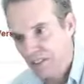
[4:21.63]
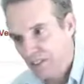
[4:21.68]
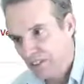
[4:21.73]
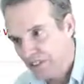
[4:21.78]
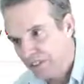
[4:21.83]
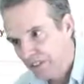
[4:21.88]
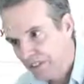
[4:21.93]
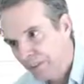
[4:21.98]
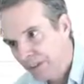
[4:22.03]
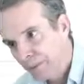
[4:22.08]

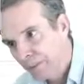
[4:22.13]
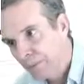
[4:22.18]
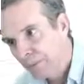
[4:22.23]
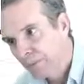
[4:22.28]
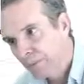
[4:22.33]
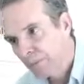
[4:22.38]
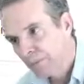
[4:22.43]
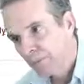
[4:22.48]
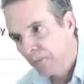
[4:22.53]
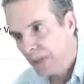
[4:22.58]
D.C.
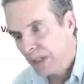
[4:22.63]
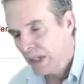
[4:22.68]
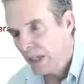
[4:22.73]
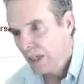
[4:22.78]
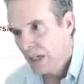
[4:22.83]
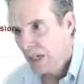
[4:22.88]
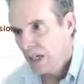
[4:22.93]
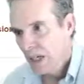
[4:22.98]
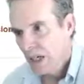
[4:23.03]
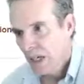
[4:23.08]

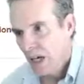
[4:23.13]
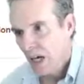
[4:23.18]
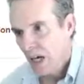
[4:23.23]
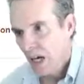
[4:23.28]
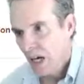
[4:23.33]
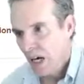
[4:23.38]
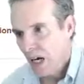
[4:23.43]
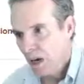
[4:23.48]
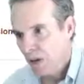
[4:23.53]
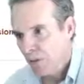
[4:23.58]

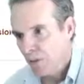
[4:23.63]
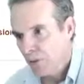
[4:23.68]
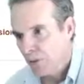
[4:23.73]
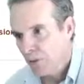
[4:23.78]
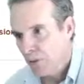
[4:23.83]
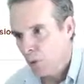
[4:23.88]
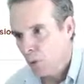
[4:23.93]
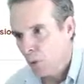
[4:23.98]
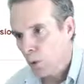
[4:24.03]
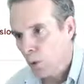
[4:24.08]

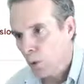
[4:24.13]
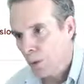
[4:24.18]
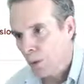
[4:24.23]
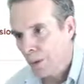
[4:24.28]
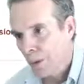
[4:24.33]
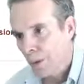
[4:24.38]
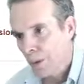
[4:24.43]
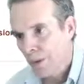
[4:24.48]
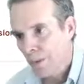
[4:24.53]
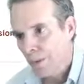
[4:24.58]

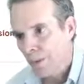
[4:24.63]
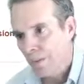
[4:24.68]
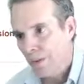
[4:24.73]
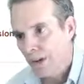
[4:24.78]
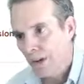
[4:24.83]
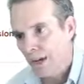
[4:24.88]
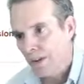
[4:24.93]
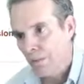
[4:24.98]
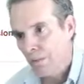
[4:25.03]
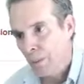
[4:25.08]
For
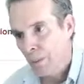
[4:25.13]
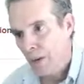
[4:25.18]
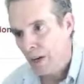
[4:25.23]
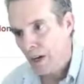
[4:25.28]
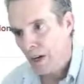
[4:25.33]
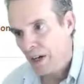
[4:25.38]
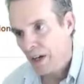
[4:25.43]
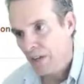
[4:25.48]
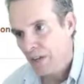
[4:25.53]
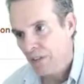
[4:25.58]
Native
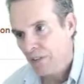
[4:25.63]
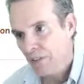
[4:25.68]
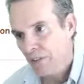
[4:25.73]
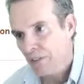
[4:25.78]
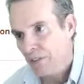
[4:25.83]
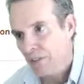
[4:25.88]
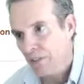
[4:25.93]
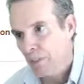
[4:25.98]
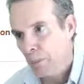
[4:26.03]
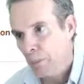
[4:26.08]

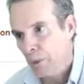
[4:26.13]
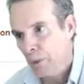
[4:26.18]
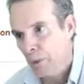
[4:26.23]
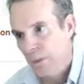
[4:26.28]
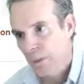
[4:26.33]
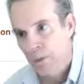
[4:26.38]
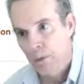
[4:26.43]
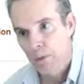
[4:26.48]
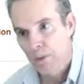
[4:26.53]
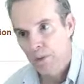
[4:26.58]
Americans, they picked
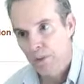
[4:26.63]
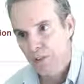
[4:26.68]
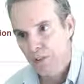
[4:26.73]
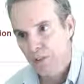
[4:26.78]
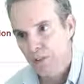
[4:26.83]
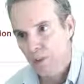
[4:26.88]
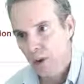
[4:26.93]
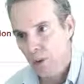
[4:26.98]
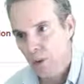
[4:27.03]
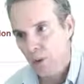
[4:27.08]
the University
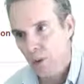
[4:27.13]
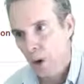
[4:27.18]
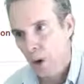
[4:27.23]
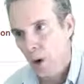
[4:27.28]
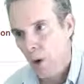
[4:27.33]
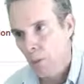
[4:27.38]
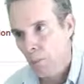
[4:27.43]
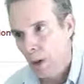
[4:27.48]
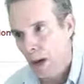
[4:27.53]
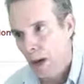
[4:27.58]
of
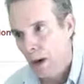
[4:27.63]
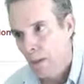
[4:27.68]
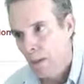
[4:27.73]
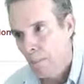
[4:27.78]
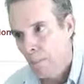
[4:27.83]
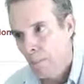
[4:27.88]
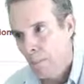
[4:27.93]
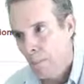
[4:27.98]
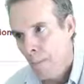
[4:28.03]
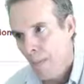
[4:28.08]
Oklahoma
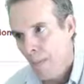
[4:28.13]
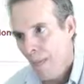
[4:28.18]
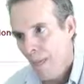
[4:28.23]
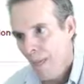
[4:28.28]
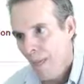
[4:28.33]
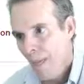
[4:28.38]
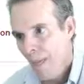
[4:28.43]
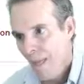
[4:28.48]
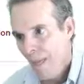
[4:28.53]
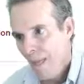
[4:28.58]

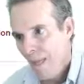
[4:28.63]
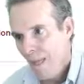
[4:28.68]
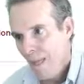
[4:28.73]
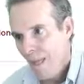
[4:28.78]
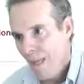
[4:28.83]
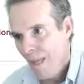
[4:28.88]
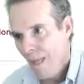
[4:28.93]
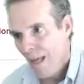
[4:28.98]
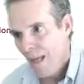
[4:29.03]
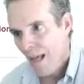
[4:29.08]

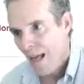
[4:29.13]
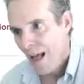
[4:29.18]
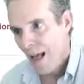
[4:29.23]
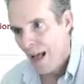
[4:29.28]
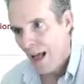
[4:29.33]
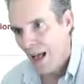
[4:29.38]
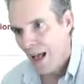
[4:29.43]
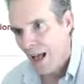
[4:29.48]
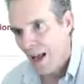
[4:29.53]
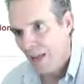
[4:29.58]

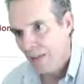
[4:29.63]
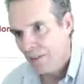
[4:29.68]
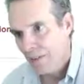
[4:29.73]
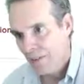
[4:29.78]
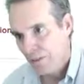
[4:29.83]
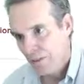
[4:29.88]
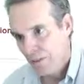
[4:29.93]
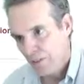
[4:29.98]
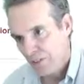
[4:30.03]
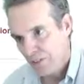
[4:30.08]
and the
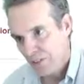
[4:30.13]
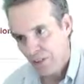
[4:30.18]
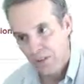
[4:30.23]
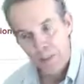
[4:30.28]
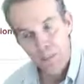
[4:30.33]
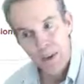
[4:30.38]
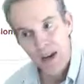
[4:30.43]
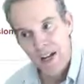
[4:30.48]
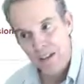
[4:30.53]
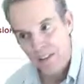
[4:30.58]
University of
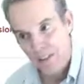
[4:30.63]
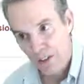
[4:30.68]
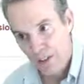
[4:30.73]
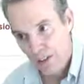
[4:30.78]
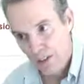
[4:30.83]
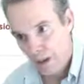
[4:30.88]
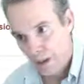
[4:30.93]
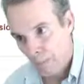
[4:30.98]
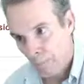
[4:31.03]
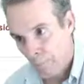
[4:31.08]
New
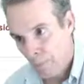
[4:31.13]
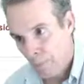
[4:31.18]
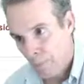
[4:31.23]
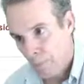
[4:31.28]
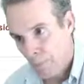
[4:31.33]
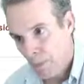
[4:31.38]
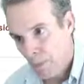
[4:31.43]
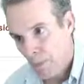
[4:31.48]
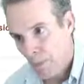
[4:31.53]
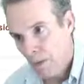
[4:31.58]
Mexico.
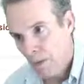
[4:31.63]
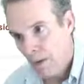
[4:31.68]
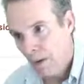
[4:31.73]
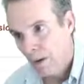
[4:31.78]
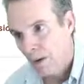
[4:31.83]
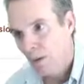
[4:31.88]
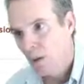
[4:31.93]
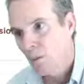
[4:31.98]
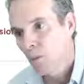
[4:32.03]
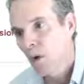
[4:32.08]

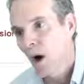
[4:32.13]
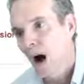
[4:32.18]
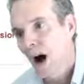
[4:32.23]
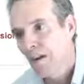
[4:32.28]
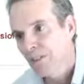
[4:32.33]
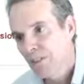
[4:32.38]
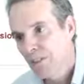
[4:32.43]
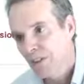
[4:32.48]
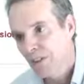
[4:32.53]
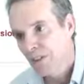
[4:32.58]

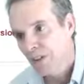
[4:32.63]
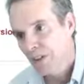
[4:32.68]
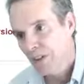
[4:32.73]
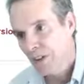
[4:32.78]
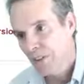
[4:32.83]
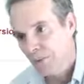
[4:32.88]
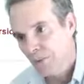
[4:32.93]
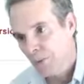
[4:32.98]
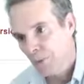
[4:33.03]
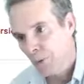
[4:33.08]

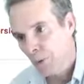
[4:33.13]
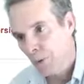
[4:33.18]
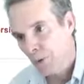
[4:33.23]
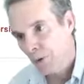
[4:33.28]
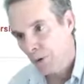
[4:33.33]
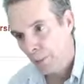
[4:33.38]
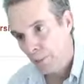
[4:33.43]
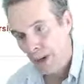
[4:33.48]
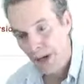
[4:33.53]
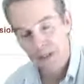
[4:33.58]
Obviously, for
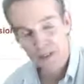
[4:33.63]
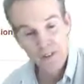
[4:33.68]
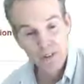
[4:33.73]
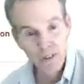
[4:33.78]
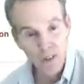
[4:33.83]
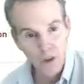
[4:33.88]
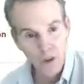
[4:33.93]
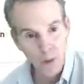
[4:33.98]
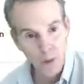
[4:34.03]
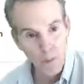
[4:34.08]
New
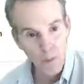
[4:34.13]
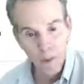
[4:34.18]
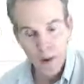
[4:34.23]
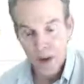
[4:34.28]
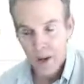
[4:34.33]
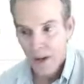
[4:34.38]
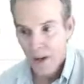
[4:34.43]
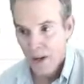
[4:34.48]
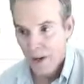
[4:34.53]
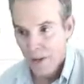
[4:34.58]
Mexico,
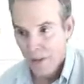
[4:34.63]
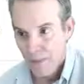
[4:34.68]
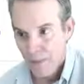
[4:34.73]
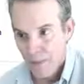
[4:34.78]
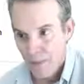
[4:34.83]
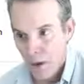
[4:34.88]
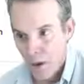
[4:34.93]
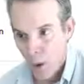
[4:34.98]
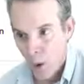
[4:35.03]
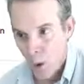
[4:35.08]

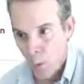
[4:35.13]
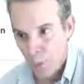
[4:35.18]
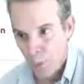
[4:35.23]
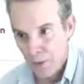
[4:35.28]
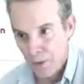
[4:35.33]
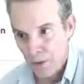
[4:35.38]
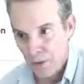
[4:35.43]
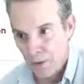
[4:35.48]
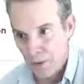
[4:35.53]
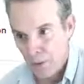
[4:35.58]
they're
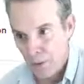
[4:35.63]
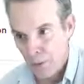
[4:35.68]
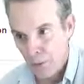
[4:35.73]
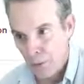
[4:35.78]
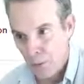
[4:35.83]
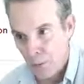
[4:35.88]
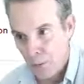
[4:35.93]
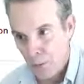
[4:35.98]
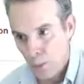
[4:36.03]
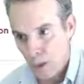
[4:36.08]
hoping
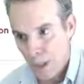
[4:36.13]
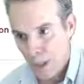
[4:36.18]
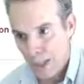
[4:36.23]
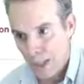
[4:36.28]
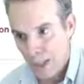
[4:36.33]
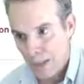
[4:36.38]
to